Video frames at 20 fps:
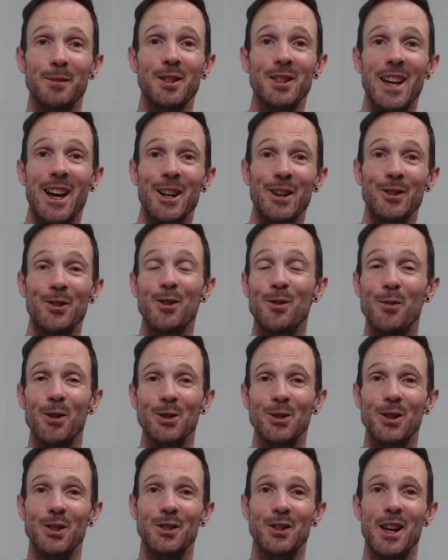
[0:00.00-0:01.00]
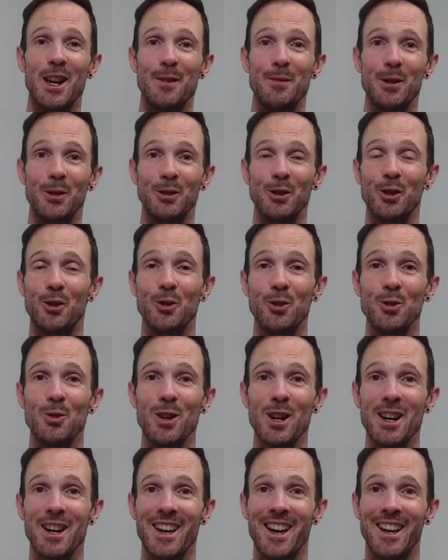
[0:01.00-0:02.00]
sounded almost the same. There was a
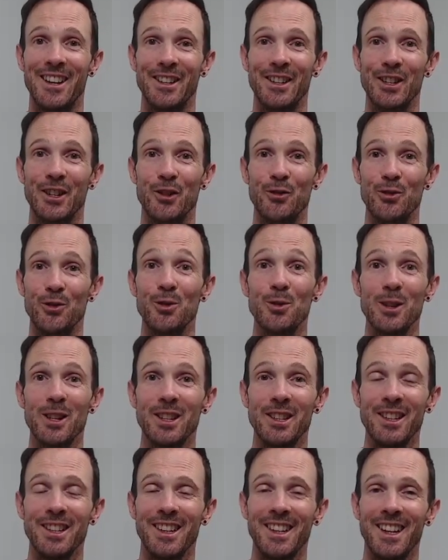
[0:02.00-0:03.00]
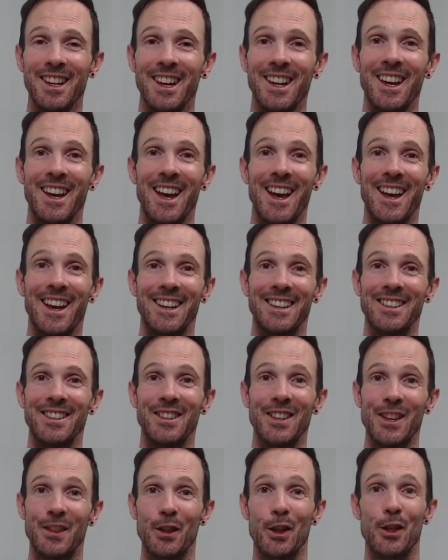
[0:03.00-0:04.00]
Grua and a Gruid, and
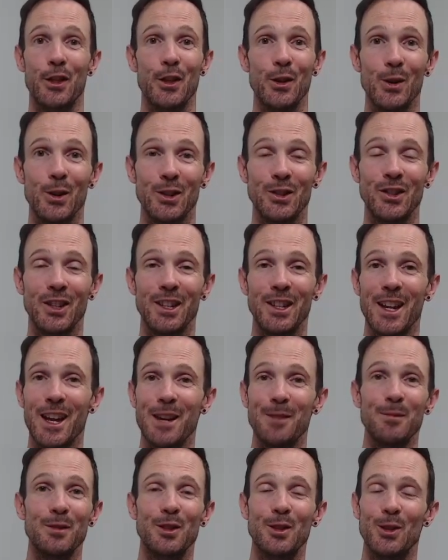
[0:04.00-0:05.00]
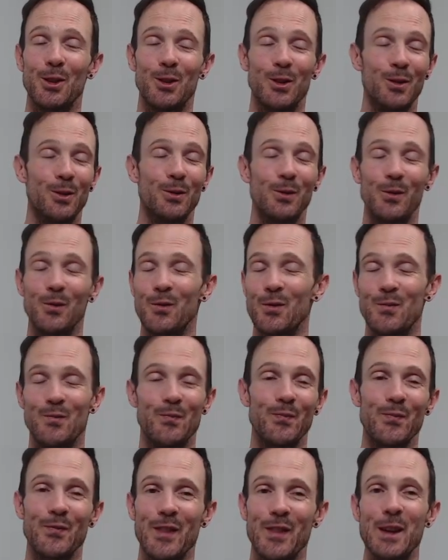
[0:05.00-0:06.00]
then the third G name. So
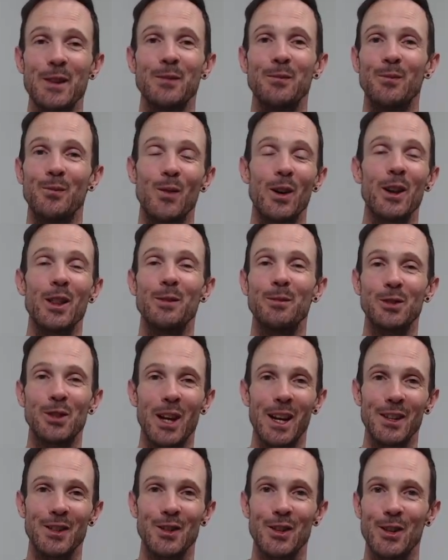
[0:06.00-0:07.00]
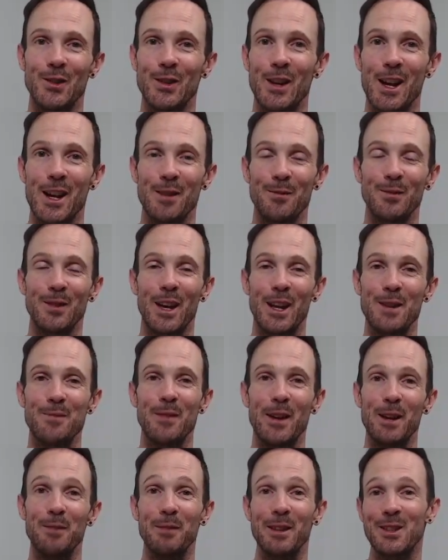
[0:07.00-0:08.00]
one of them changed their name, and it
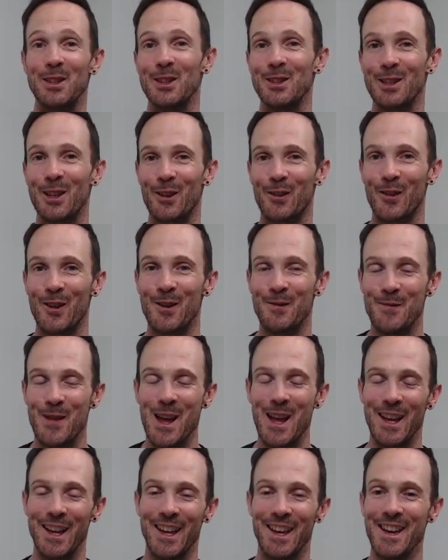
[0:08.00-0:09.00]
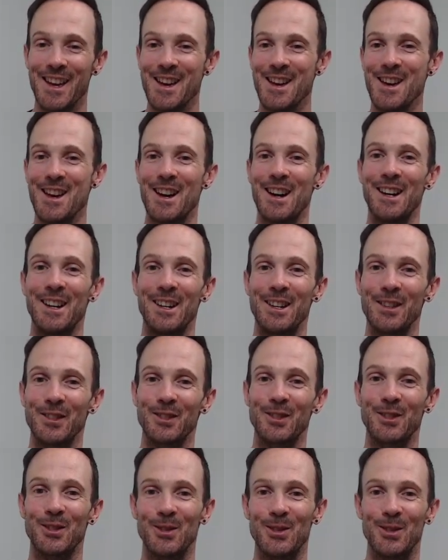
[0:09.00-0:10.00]
made it much easier for me.
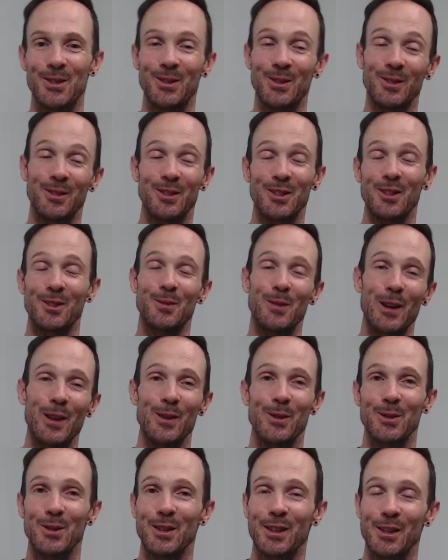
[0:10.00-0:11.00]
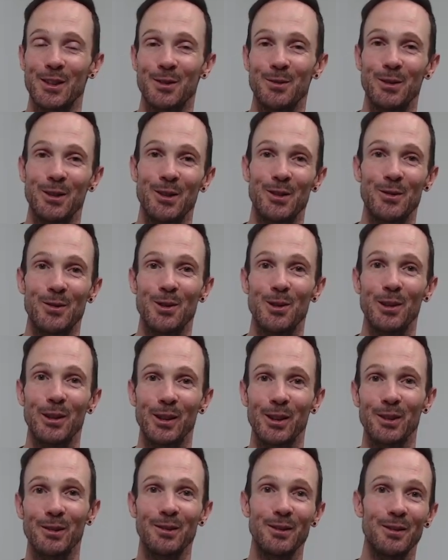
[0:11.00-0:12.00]
So just one of those things when you're
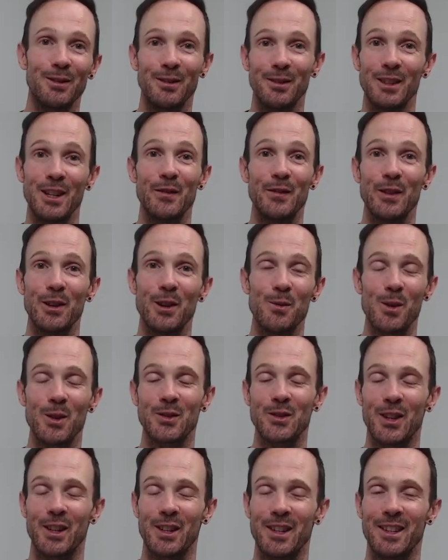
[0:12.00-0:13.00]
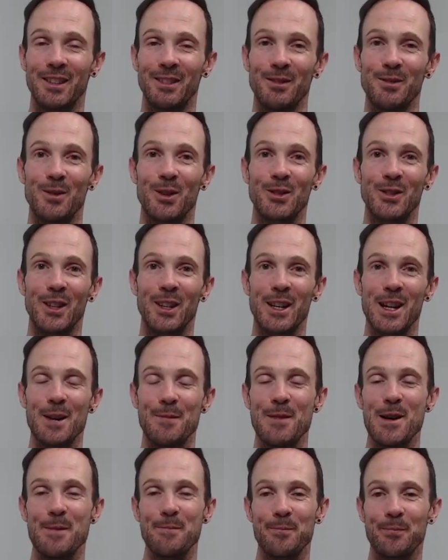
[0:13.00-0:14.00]
rolling, you never know what's gonna come up.